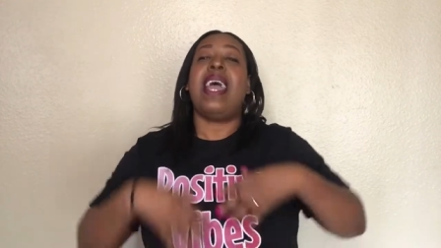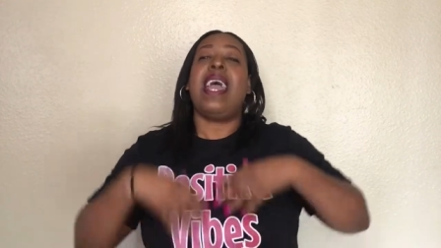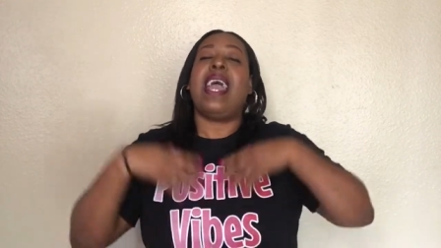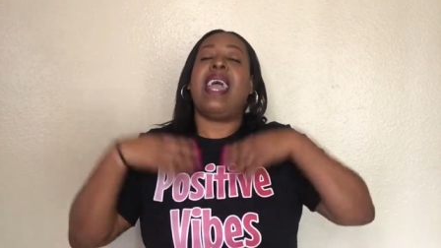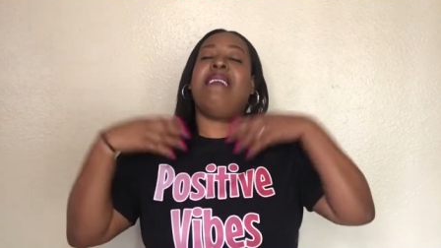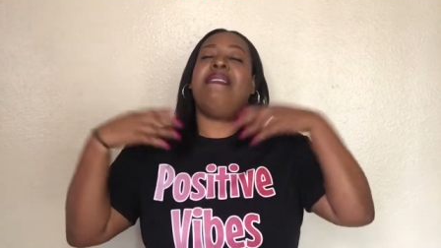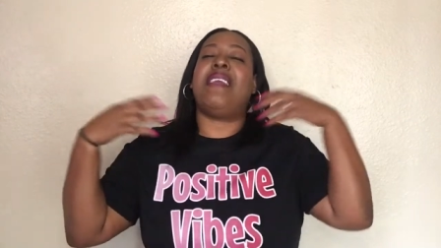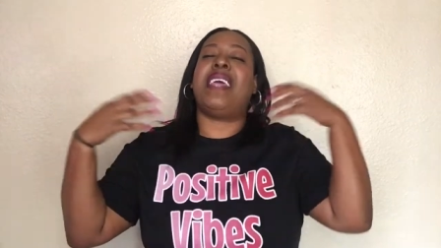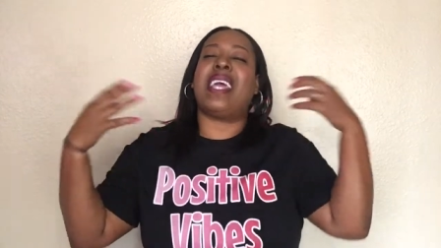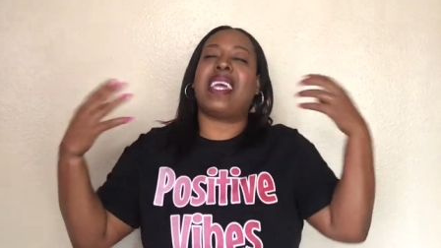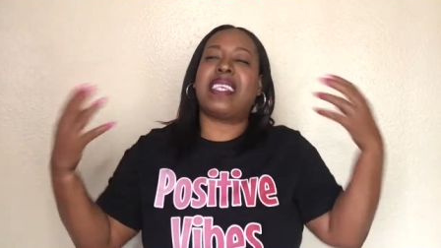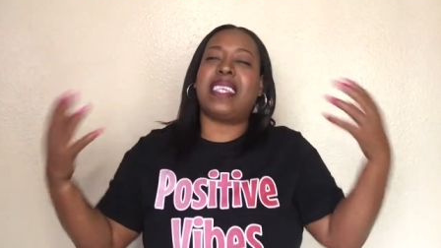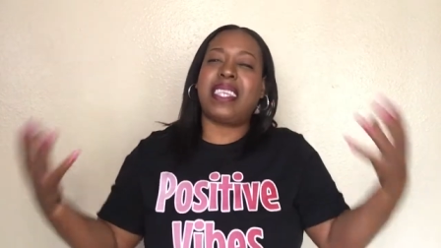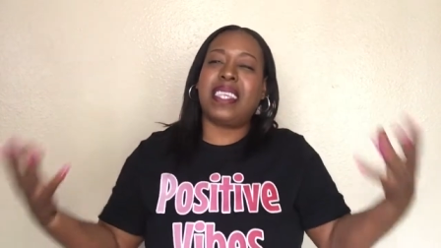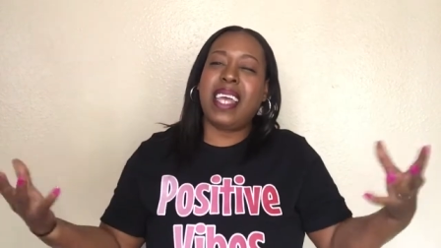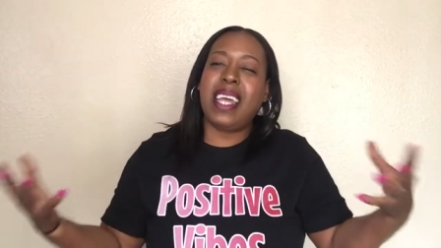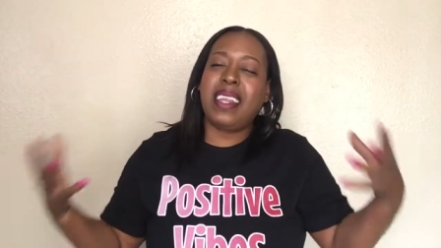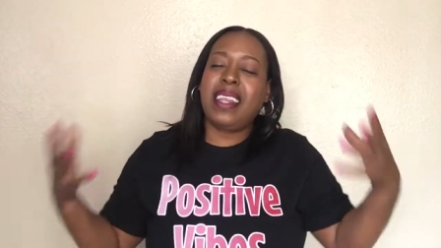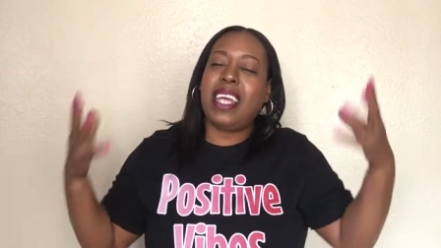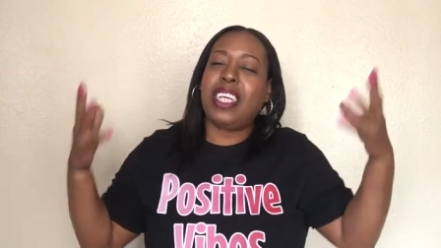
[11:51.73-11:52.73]
and the
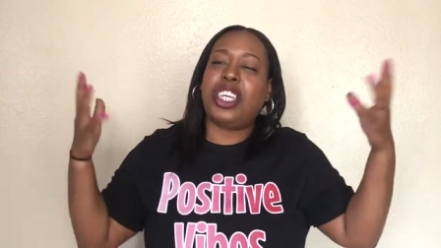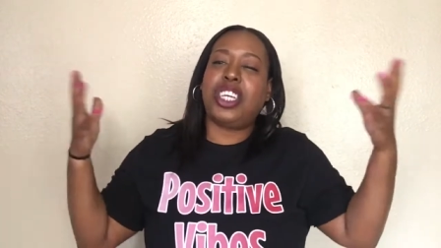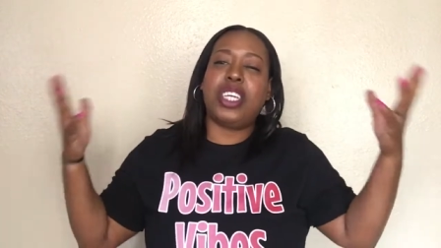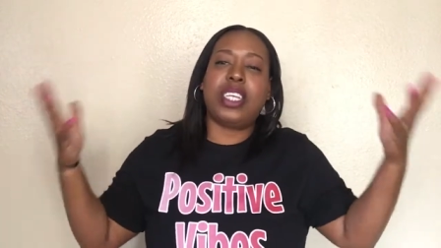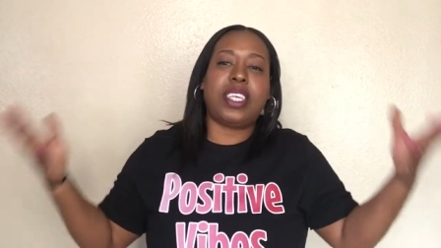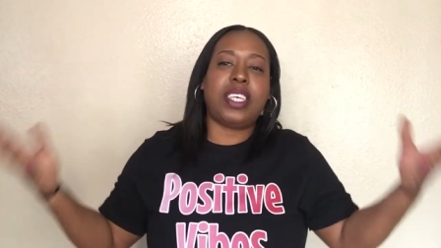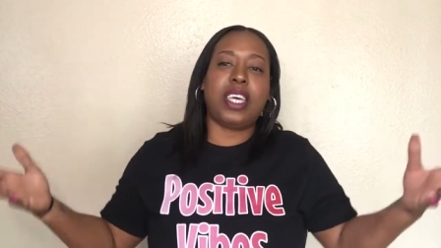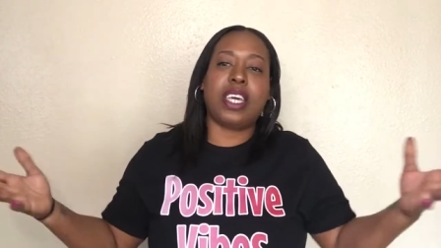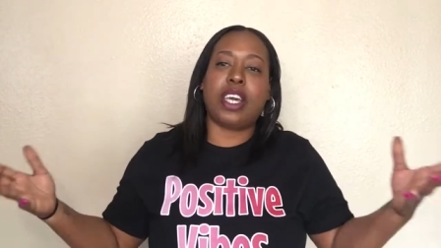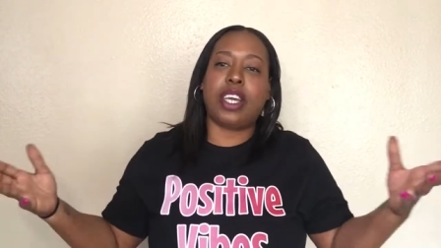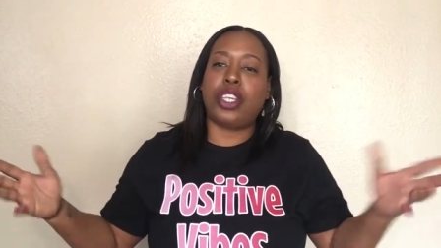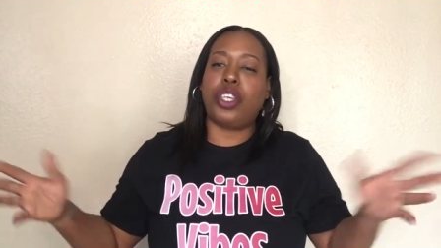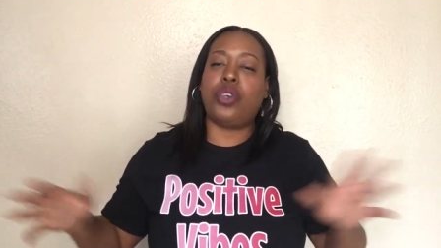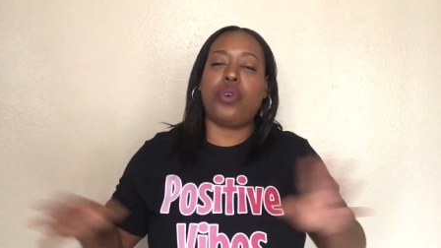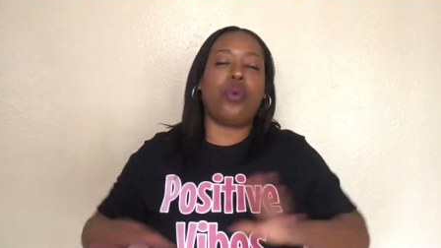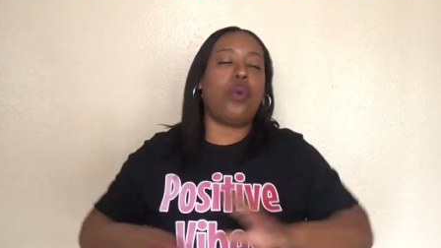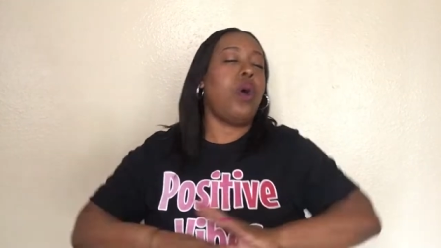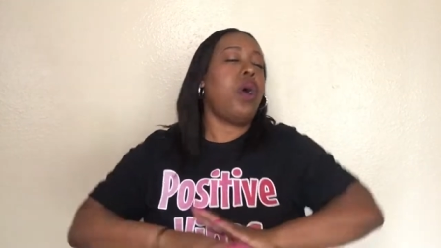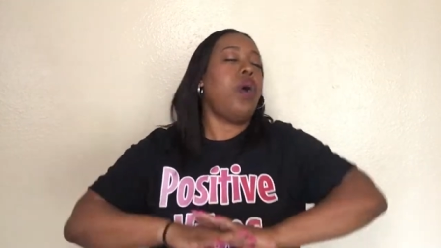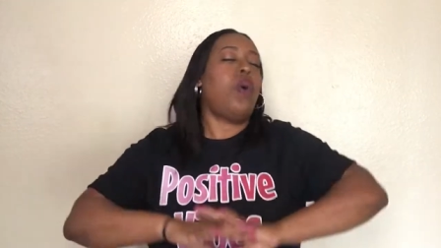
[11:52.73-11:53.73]
extent that she took it
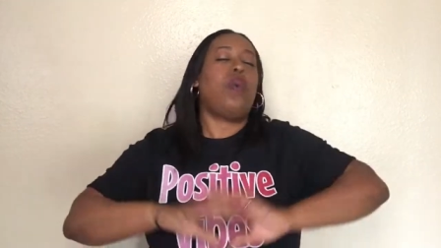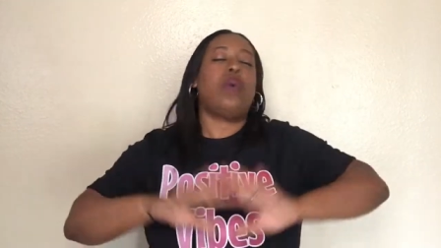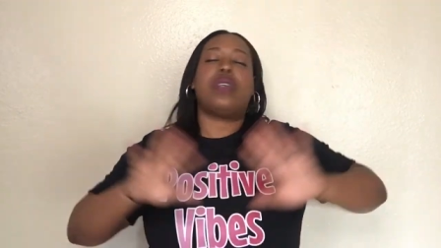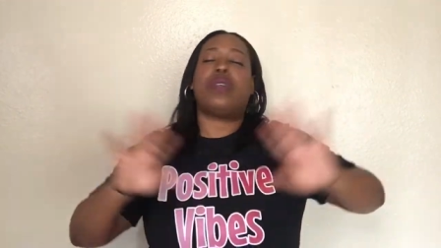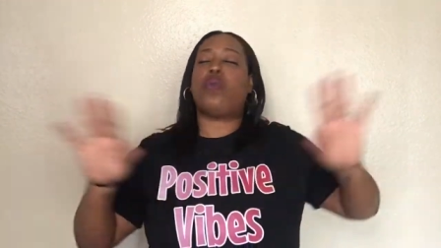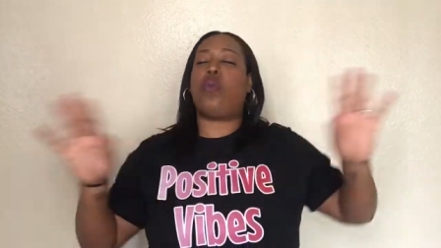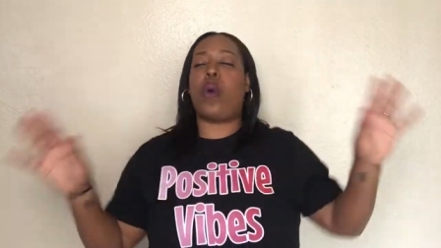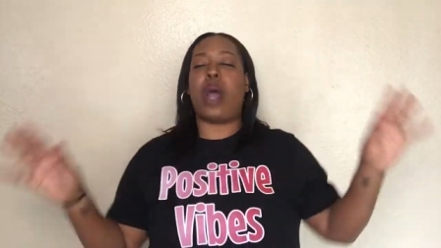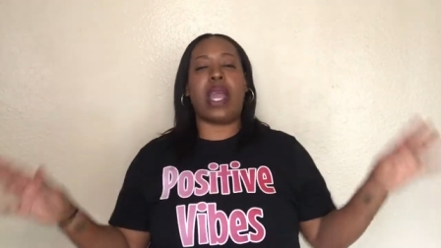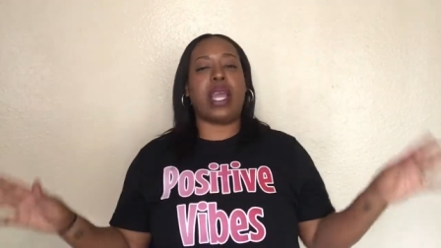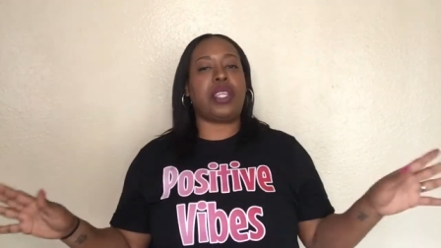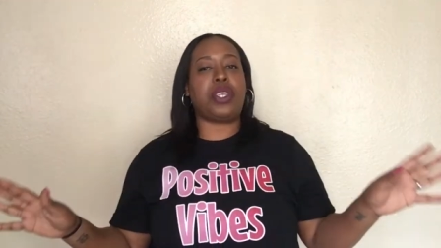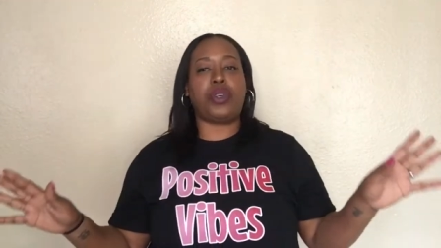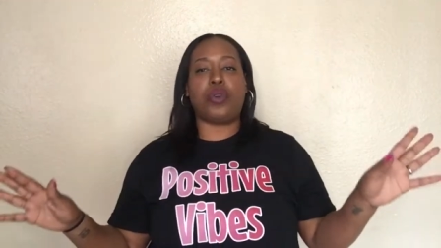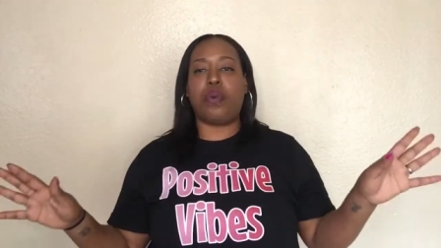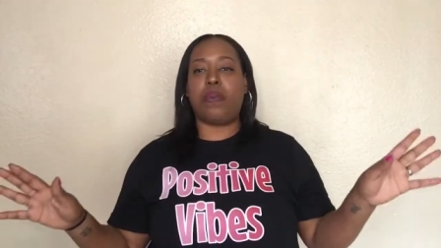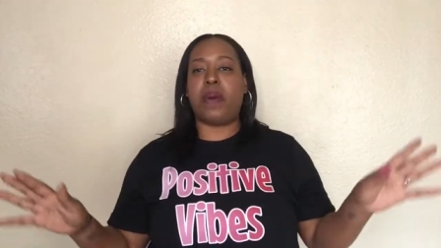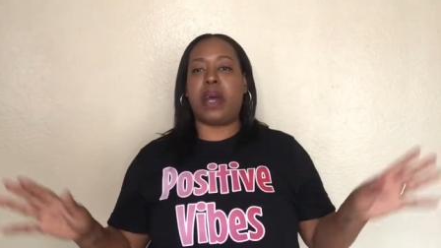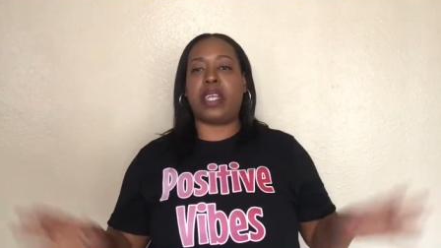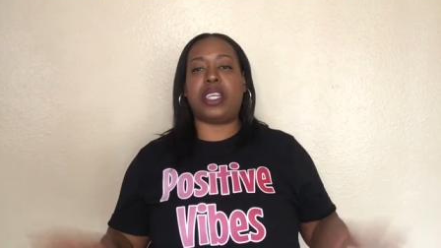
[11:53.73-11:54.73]
to was way
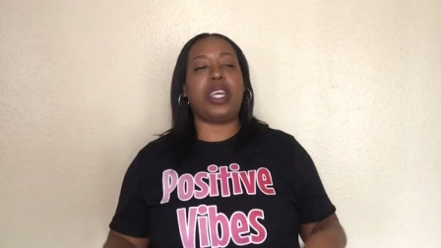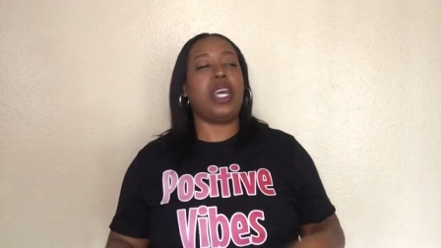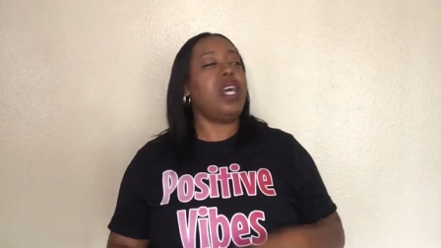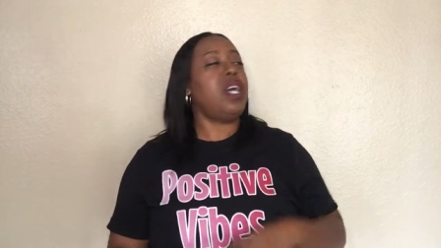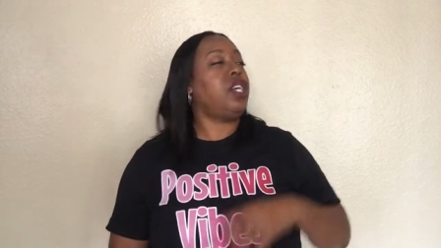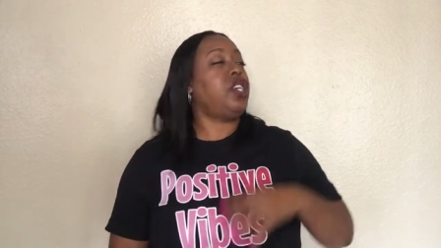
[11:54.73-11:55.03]
too much.